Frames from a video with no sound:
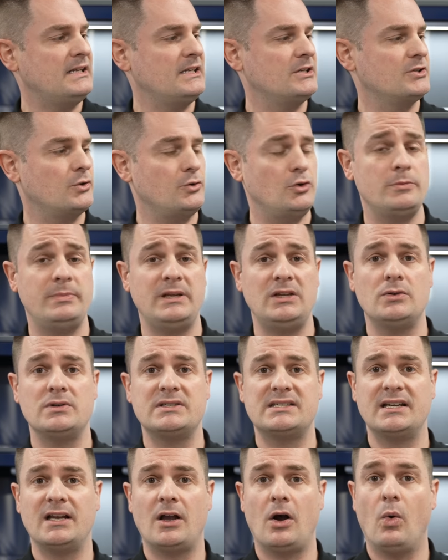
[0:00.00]
So you'd be
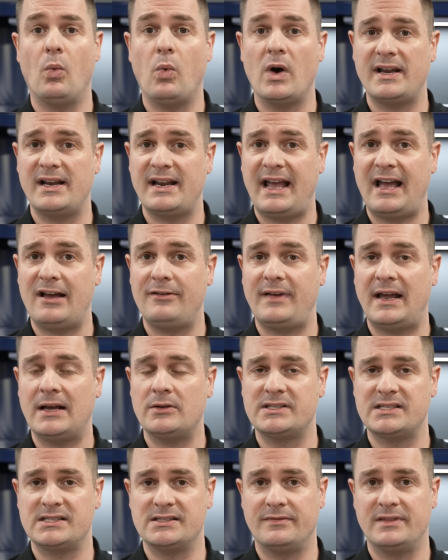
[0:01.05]
using 1.5
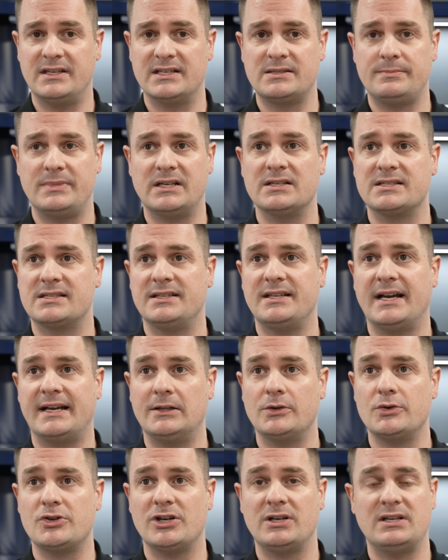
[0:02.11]
ounces of this because the
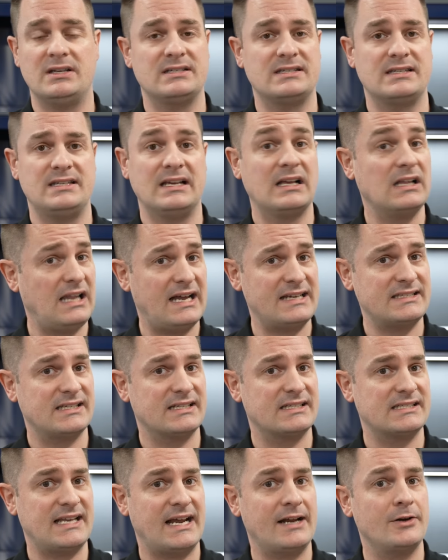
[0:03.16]
dilution is the
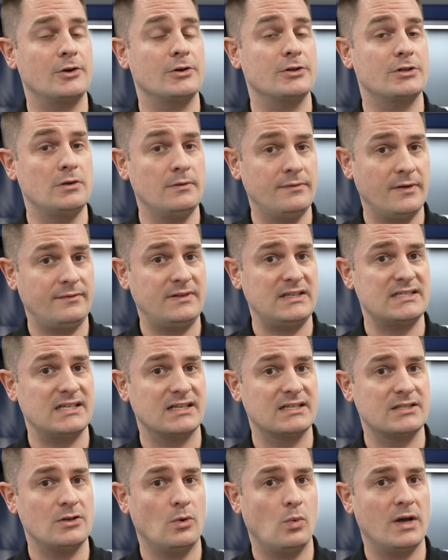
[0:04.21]
classic standard
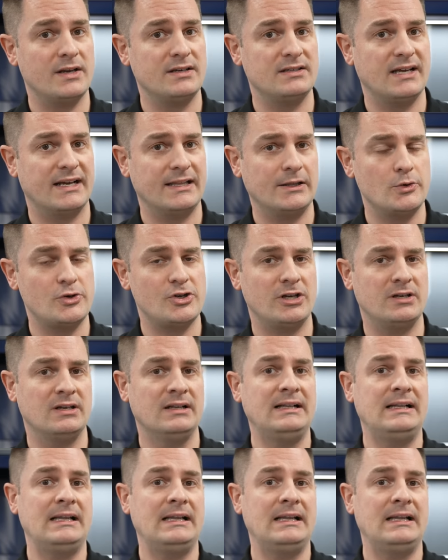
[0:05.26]
256:1 dilution,